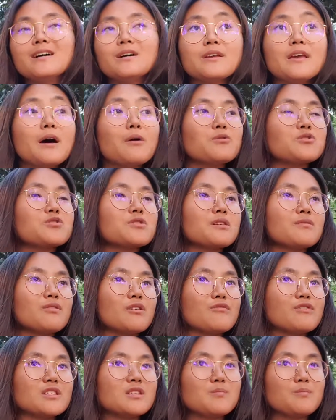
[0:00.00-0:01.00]
Yeah, I was looking
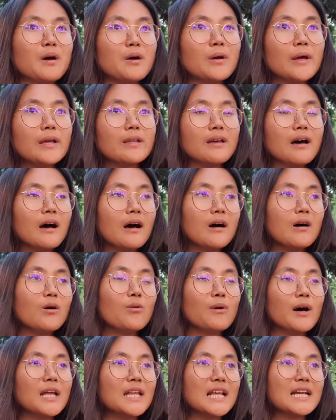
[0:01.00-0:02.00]
for a flat in Paris, and
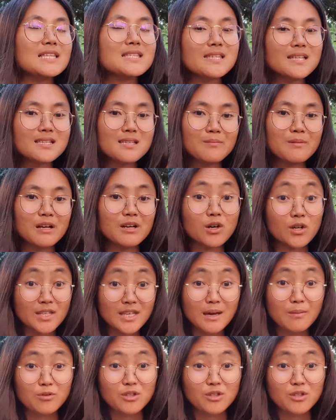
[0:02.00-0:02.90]
around like 6, I'm like, okay,